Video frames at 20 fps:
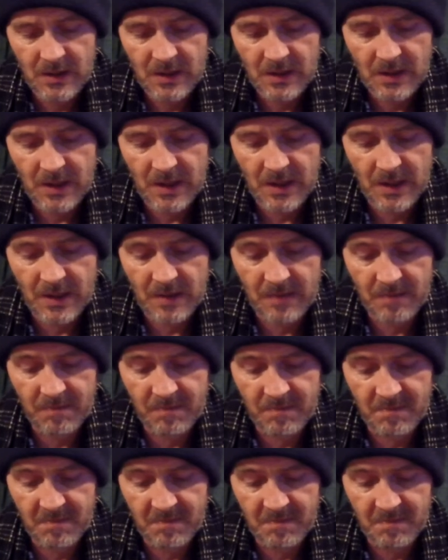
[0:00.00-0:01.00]

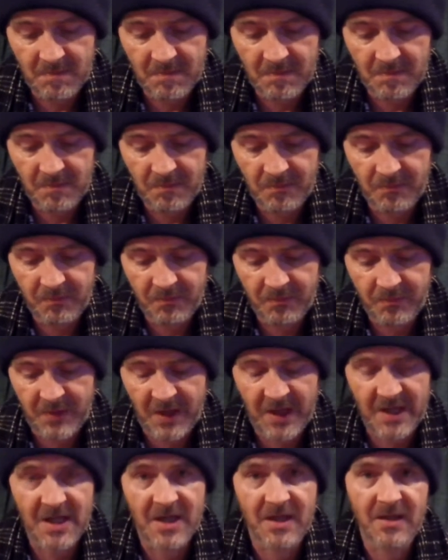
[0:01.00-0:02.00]

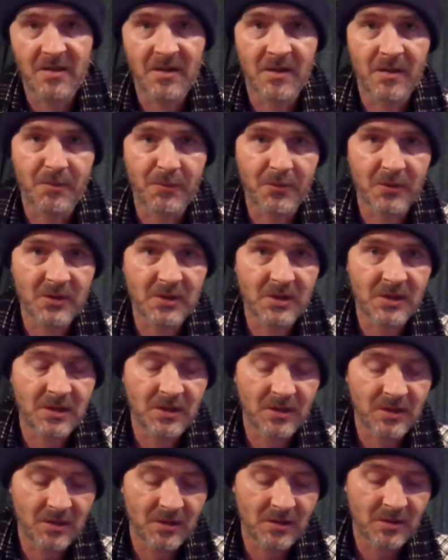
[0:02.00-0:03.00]
they ain't going to
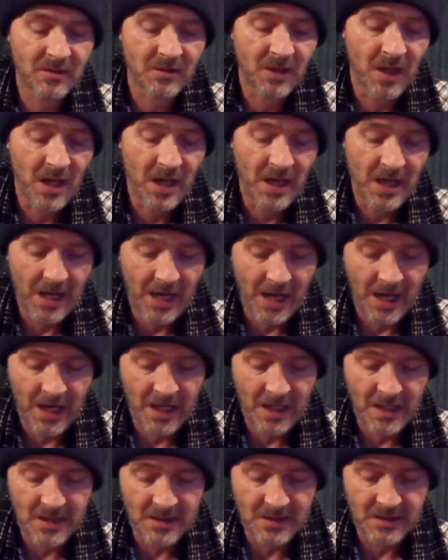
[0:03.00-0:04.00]
prosecute you.
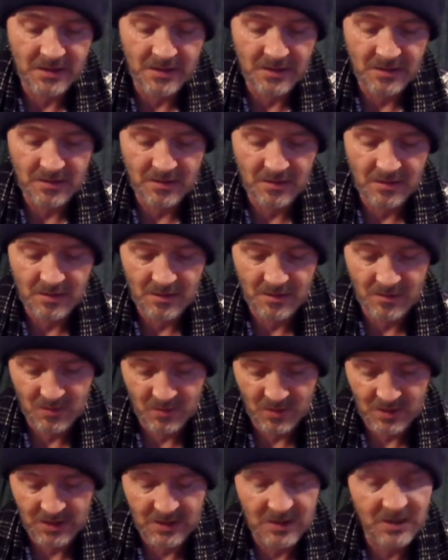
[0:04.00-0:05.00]
And
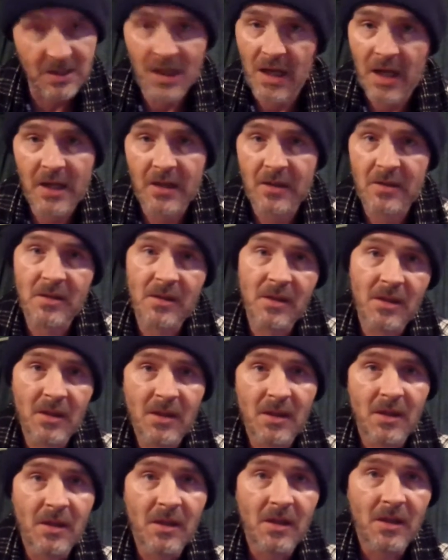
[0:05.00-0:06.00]
according to that,
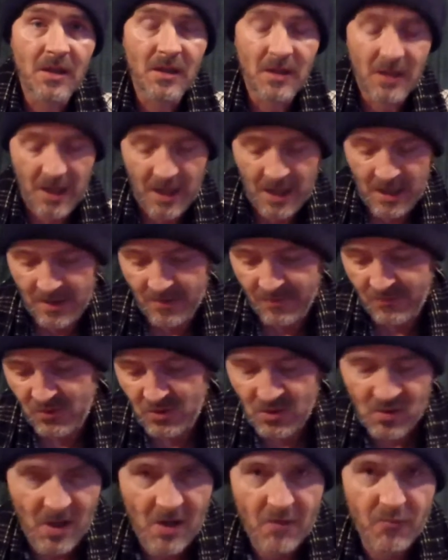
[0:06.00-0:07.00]
out of
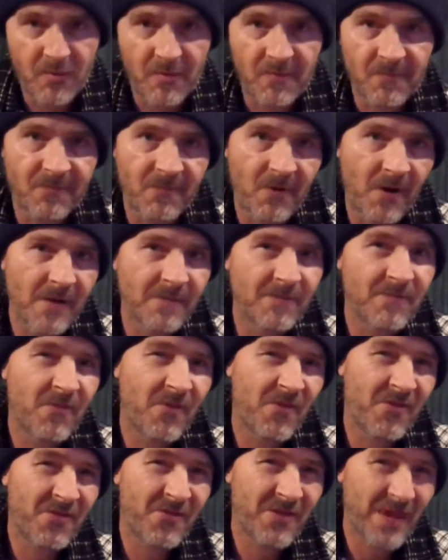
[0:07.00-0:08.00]

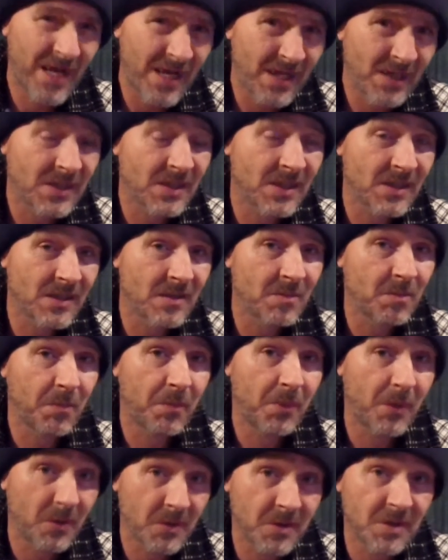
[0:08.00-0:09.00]
205,000
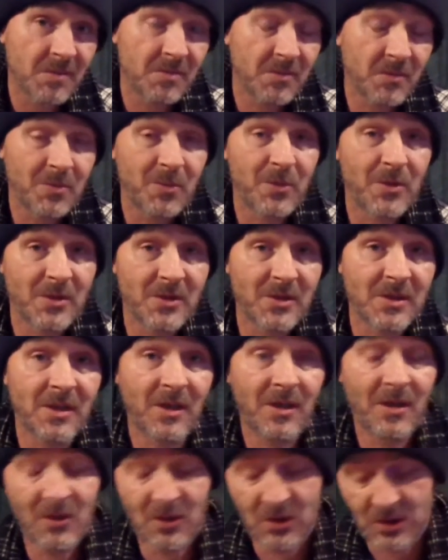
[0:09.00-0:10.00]
possible
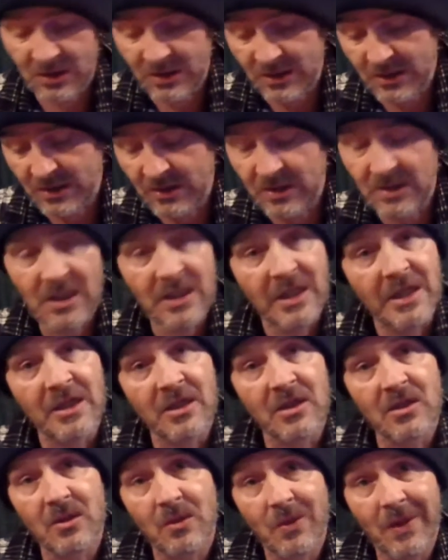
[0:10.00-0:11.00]
prosecutions, they
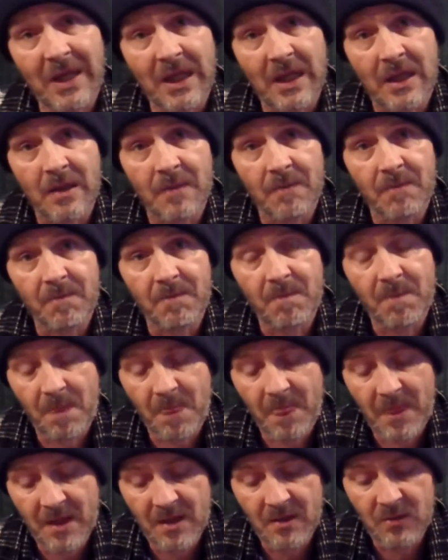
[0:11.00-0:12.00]
didn't do any.
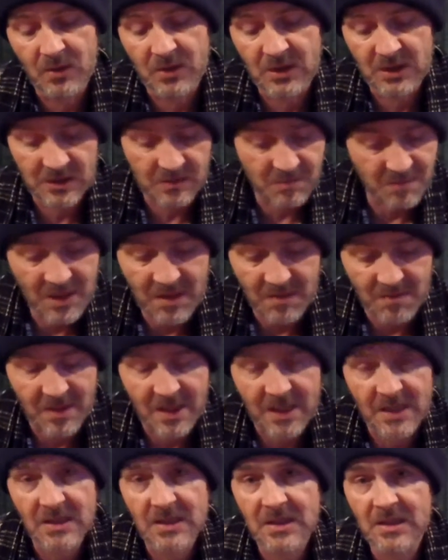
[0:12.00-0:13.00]
Which to me
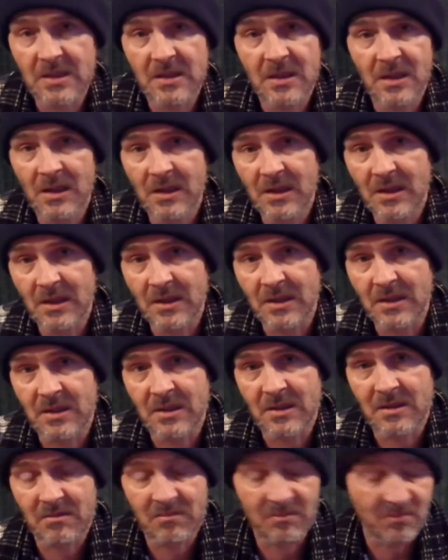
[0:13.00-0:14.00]
means
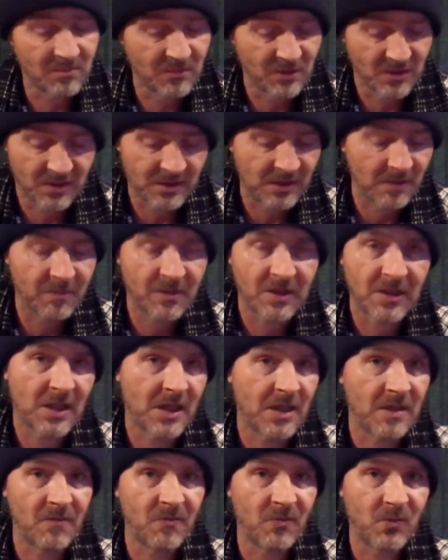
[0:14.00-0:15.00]
it's not something
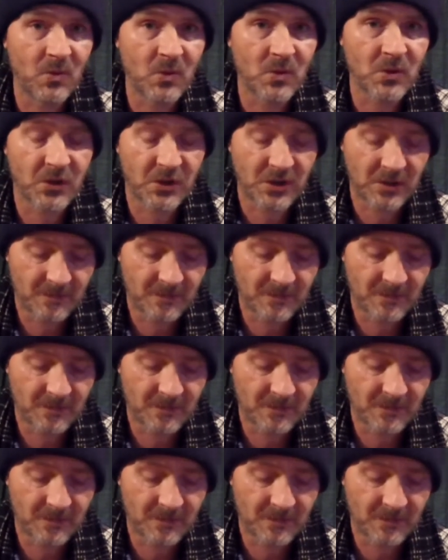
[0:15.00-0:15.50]
they enforce.